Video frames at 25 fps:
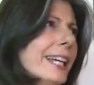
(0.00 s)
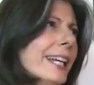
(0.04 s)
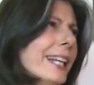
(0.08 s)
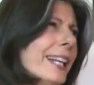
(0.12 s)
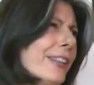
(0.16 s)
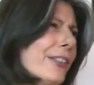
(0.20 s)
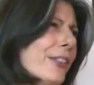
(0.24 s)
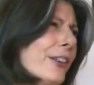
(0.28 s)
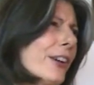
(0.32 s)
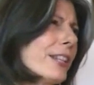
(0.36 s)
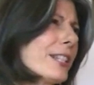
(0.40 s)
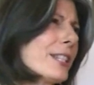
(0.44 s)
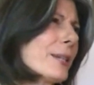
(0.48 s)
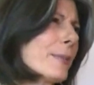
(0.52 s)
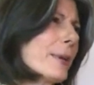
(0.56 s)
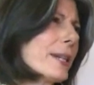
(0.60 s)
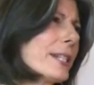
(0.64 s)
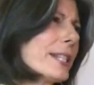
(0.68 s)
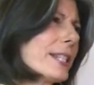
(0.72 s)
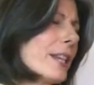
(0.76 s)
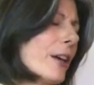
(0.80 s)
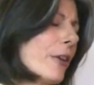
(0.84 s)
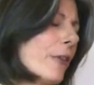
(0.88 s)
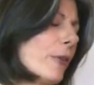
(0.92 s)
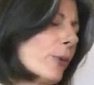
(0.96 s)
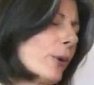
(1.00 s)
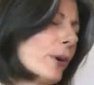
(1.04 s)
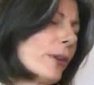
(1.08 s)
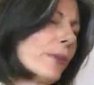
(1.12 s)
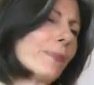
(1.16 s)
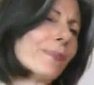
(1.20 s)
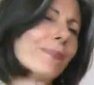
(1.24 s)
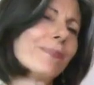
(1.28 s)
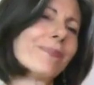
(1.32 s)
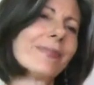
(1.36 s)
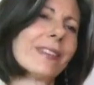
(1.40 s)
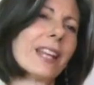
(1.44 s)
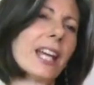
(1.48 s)
And I thought to myself,
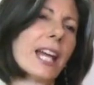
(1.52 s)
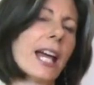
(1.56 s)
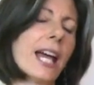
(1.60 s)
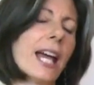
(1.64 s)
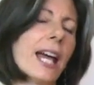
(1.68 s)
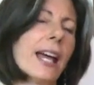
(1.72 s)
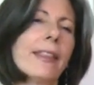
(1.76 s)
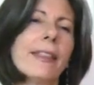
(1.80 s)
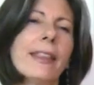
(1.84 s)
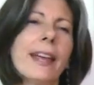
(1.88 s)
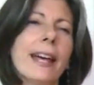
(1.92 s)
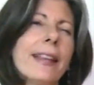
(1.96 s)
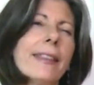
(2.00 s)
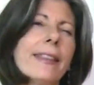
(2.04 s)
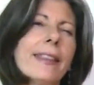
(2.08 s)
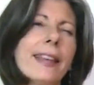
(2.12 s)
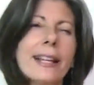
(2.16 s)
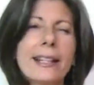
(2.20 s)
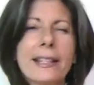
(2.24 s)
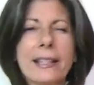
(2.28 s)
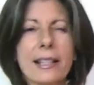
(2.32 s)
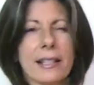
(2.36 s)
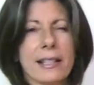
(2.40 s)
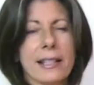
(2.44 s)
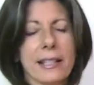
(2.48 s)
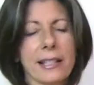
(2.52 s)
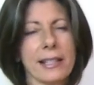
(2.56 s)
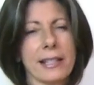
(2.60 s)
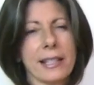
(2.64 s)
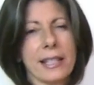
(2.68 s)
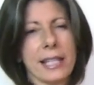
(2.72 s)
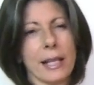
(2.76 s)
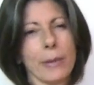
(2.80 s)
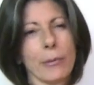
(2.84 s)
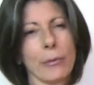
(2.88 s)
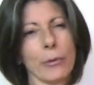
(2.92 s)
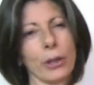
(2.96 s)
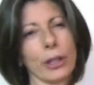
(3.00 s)
well, that doesn't
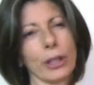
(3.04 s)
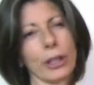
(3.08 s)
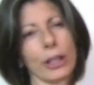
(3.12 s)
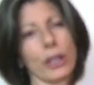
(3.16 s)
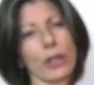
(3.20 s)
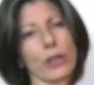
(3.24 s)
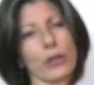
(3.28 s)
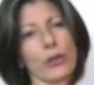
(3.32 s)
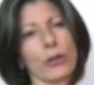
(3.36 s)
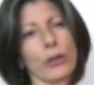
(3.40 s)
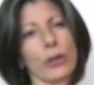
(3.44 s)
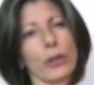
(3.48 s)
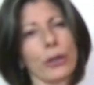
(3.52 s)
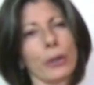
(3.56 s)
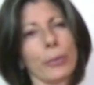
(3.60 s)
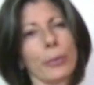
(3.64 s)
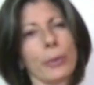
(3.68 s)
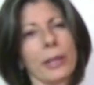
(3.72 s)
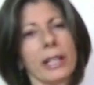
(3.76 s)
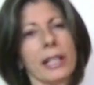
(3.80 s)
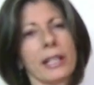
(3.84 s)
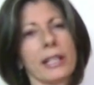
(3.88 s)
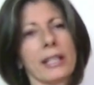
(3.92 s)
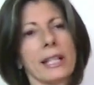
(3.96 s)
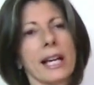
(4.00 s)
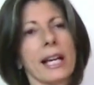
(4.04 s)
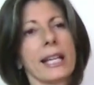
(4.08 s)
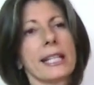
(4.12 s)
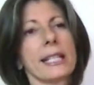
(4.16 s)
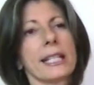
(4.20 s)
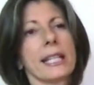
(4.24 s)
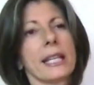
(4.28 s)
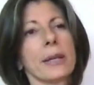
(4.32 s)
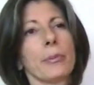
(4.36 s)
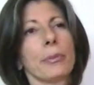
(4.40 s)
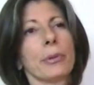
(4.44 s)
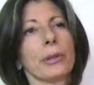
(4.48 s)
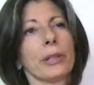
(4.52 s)
seem really true, because I
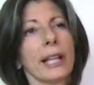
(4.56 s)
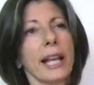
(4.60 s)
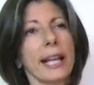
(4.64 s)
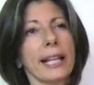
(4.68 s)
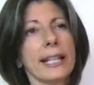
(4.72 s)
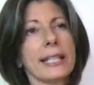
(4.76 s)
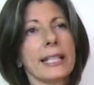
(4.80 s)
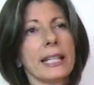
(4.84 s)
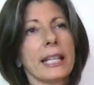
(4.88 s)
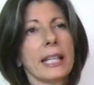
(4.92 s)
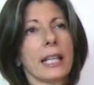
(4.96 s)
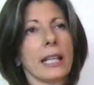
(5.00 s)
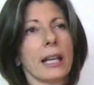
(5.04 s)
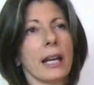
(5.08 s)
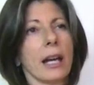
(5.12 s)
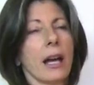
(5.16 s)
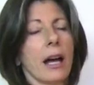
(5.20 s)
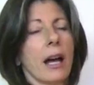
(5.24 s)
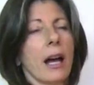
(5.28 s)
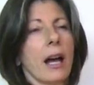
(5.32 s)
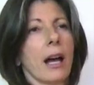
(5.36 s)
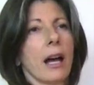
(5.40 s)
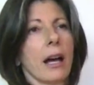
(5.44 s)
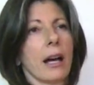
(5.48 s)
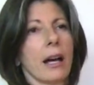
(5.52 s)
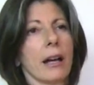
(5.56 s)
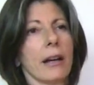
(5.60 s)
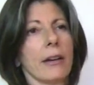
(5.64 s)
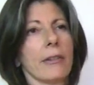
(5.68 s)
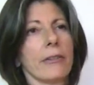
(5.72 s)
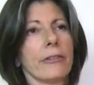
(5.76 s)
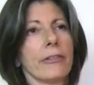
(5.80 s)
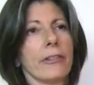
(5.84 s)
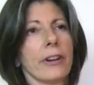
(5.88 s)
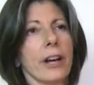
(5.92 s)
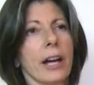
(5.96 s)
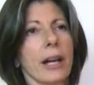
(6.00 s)
see plenty of